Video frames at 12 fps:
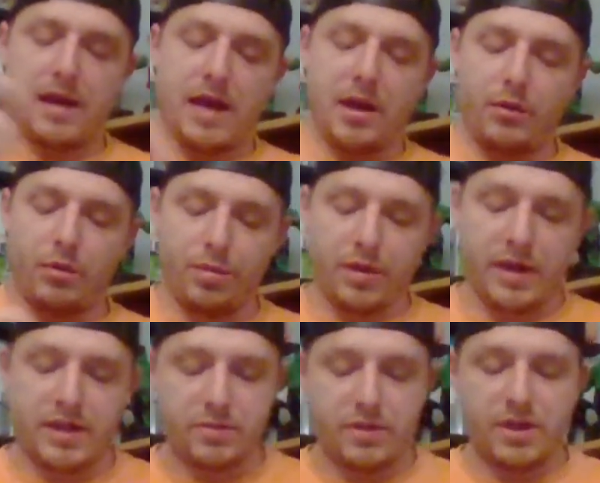had it
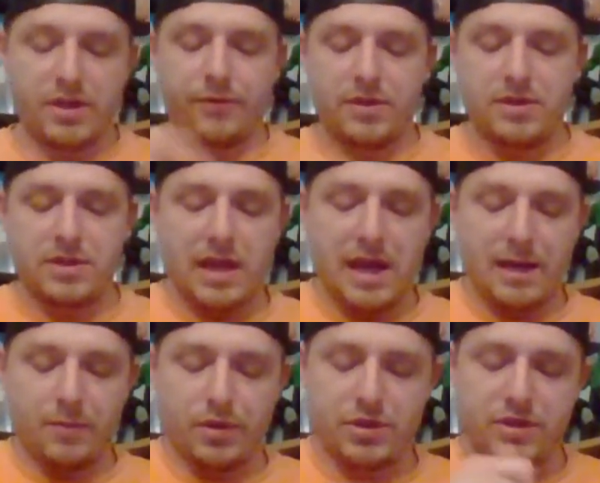replaced with a different slab,
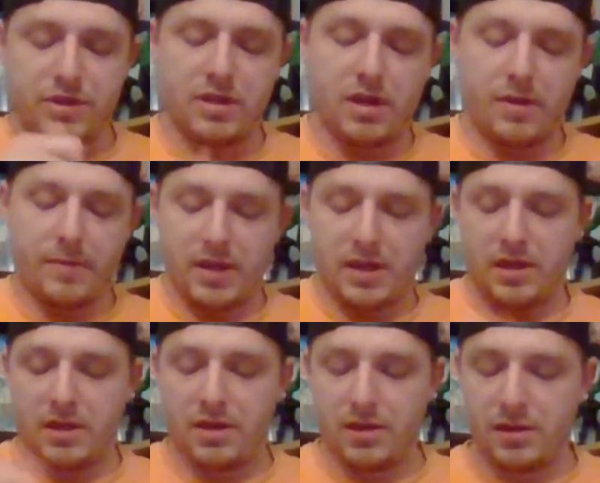which is coming in
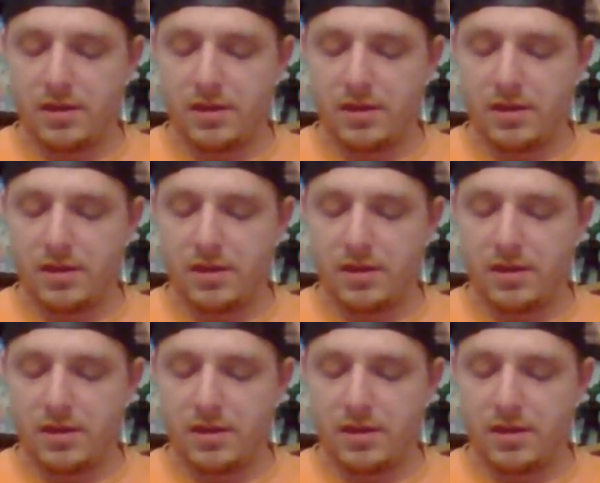a